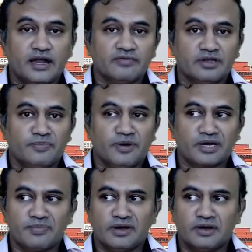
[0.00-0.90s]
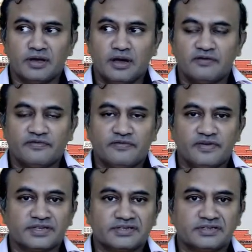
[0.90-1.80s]
of the department of
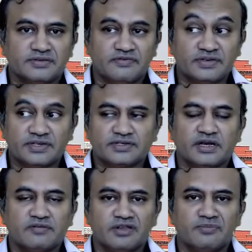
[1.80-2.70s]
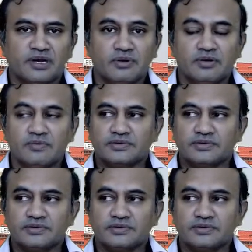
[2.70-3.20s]
physics head of the department.